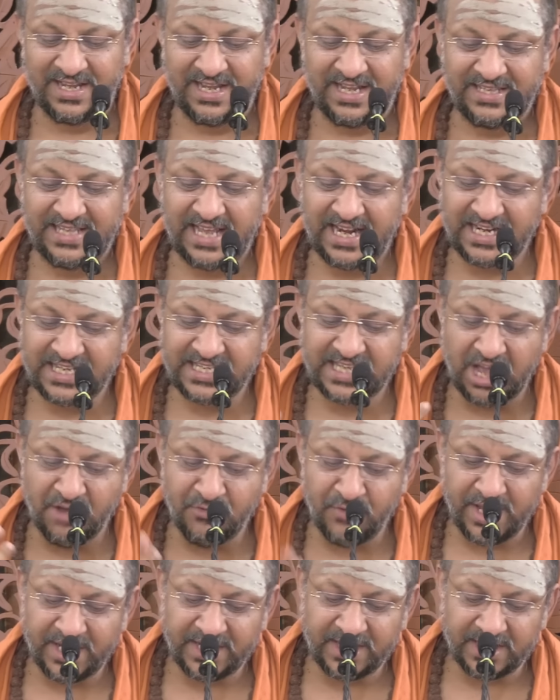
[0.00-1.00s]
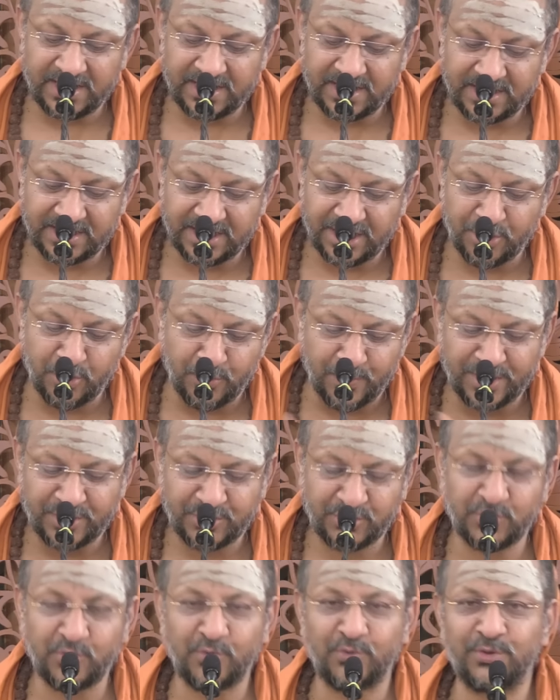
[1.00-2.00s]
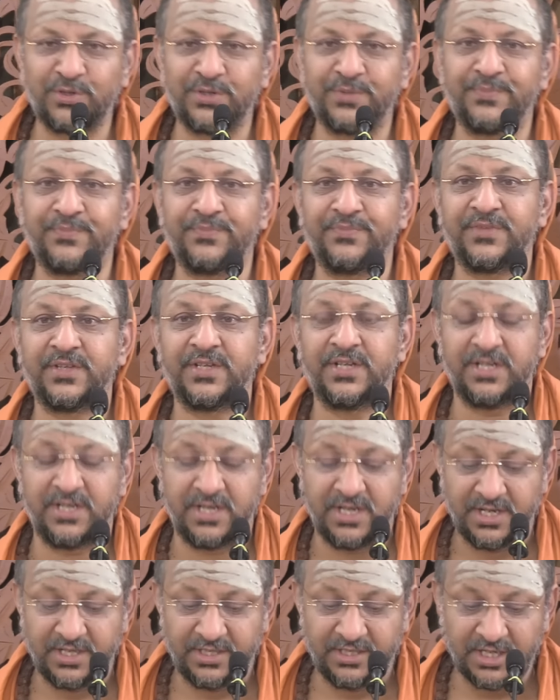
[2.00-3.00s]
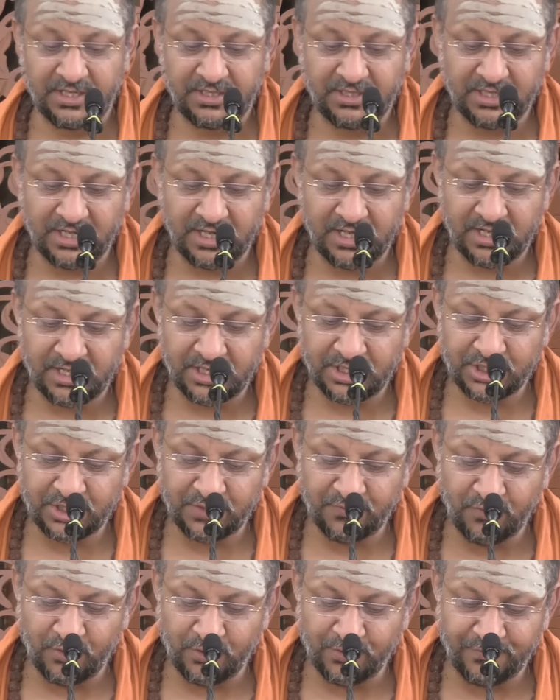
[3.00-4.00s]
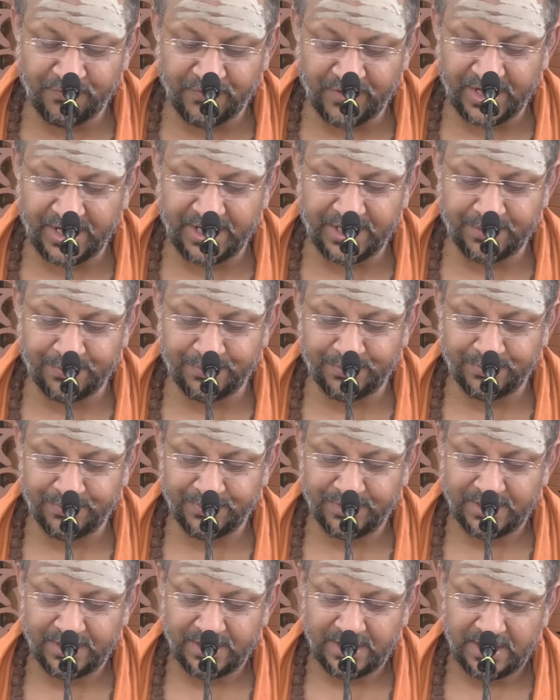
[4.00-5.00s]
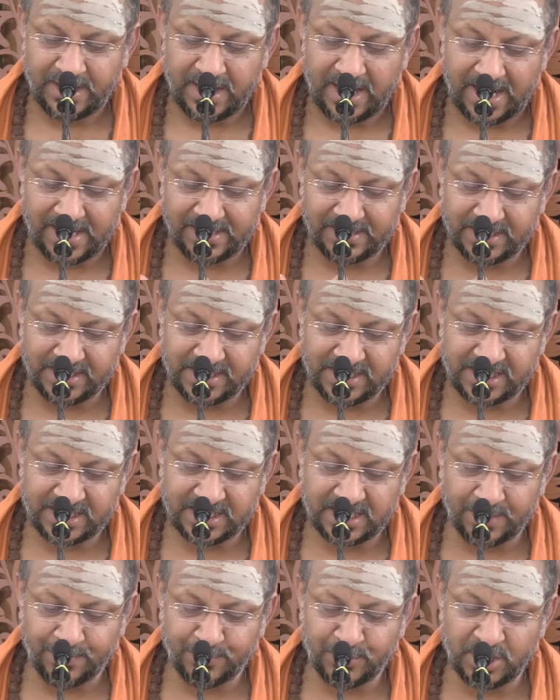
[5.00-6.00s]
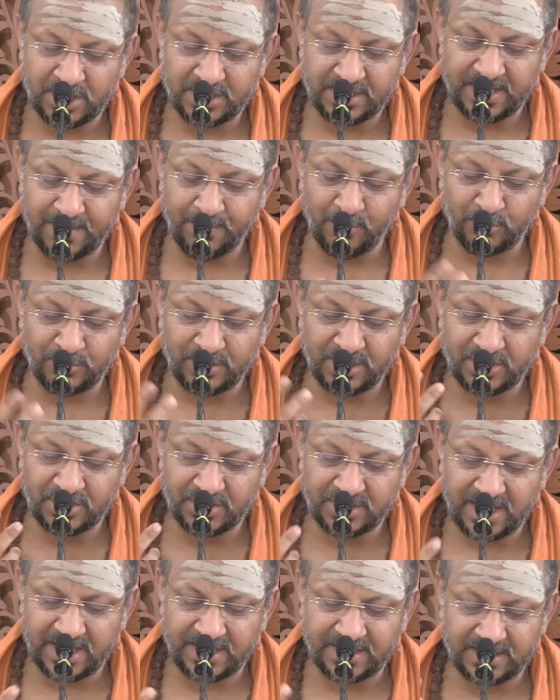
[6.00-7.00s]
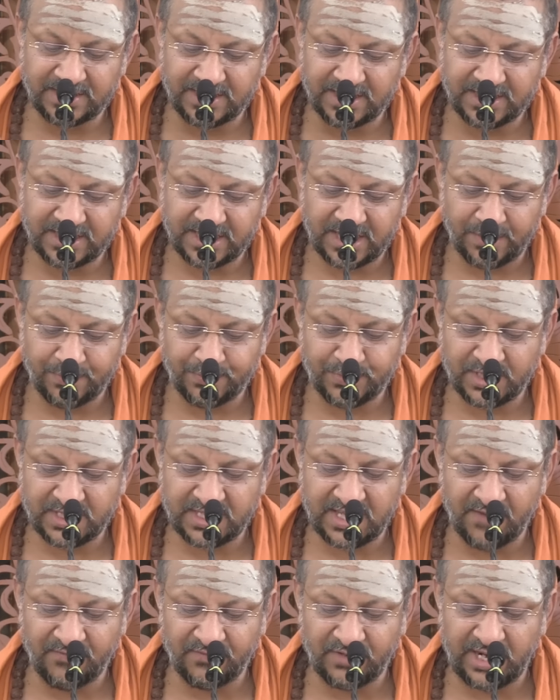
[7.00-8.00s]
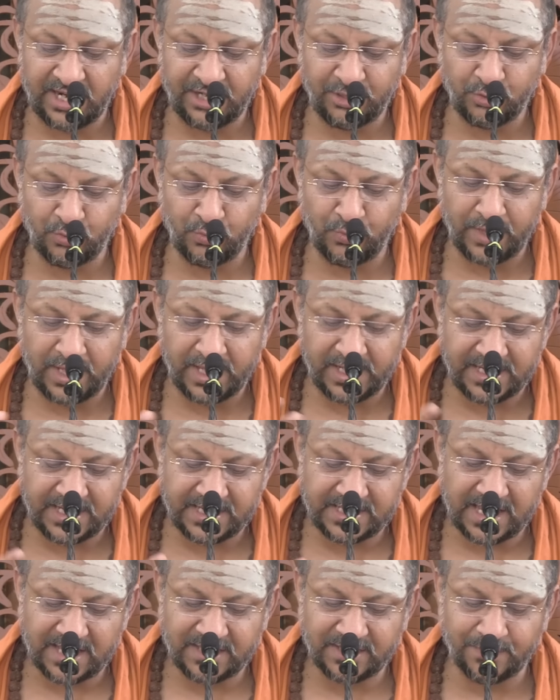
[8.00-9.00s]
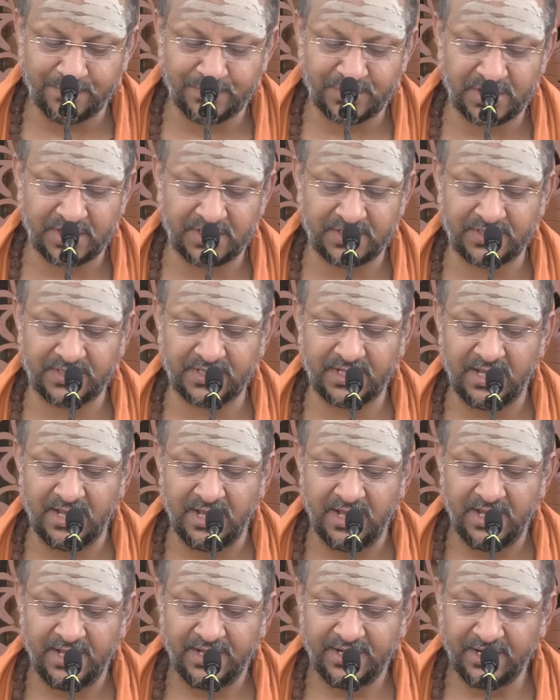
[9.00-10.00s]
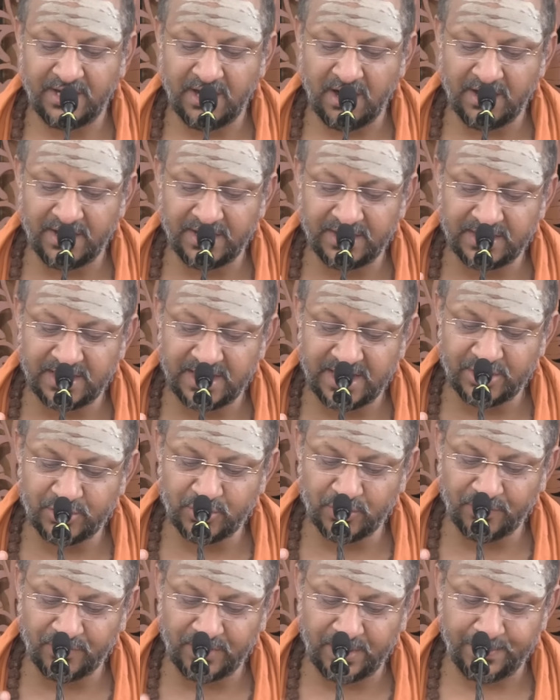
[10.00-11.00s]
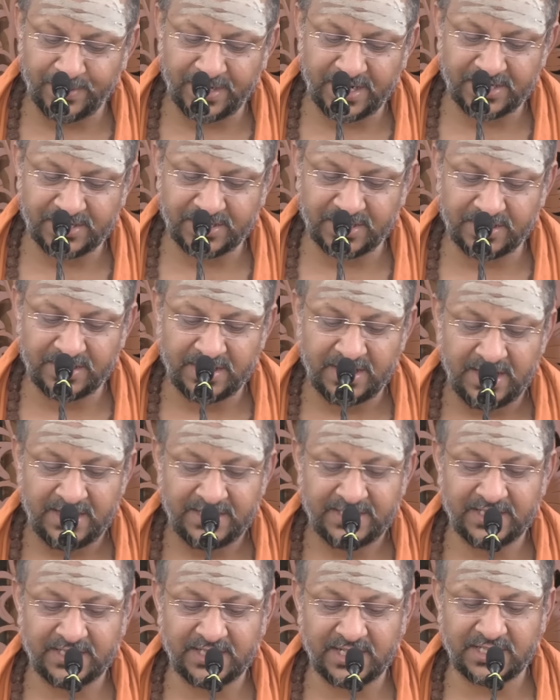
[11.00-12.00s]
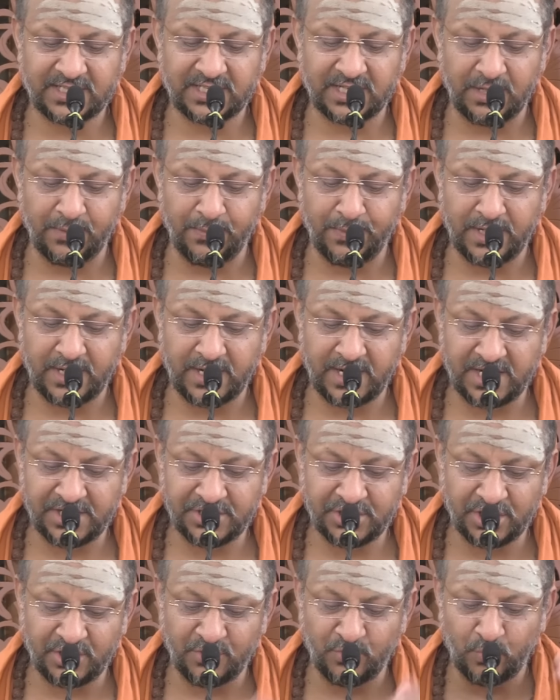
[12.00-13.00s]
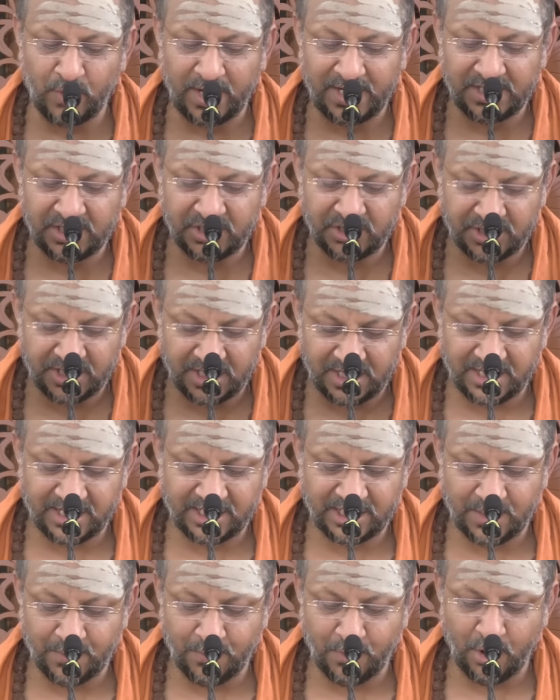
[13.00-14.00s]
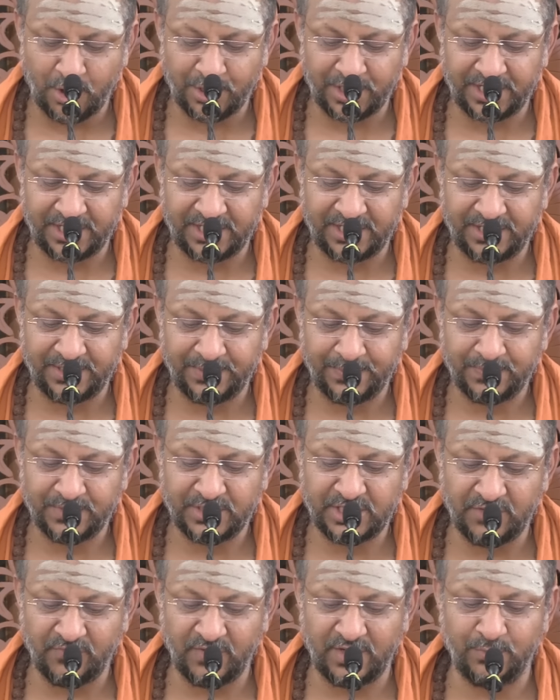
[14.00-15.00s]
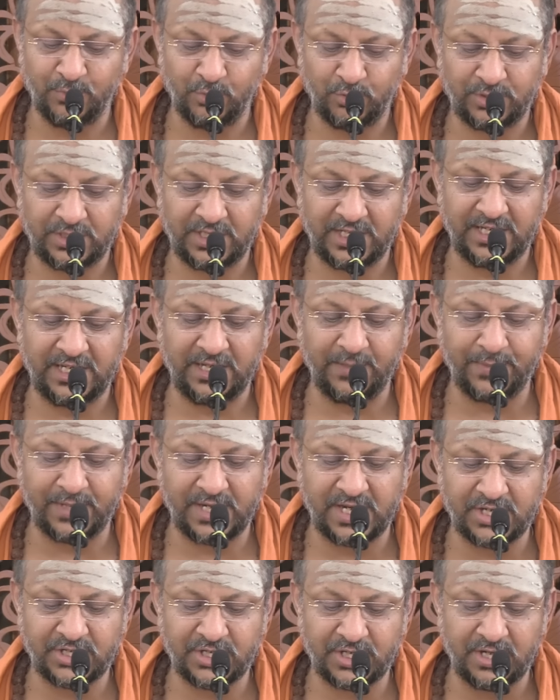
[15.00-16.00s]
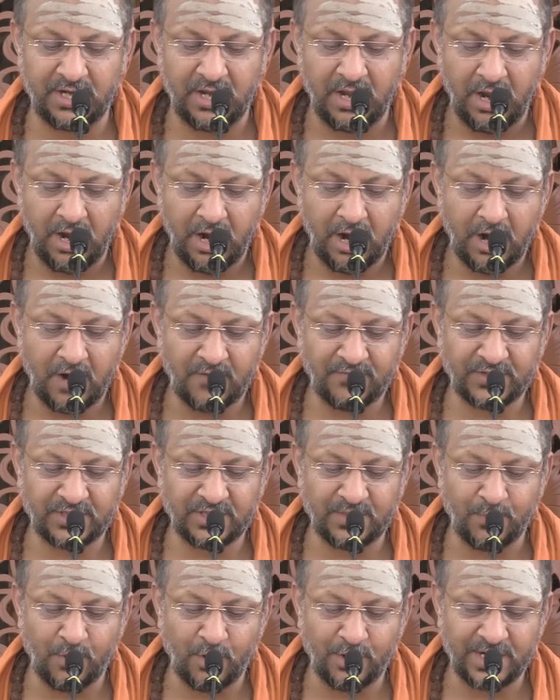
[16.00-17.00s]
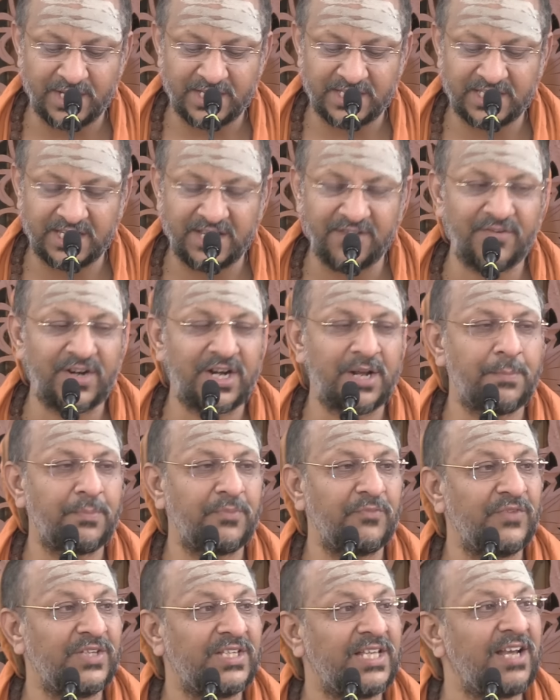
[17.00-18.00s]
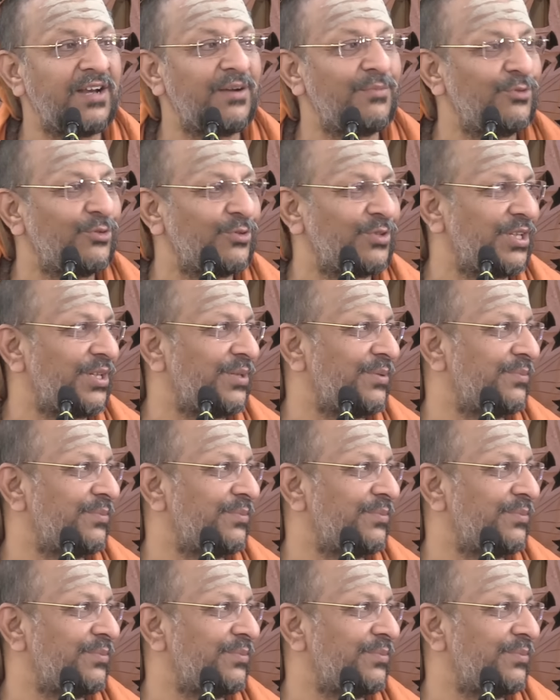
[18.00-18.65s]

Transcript: that has awakened in the human soul. The thirst for freedom and the descriptions about this state in the scriptures have led to various assumptions regarding the nature of liberation, such as liberation while still in the body, jivan mukti, liberation after the body is given up, videha mukti.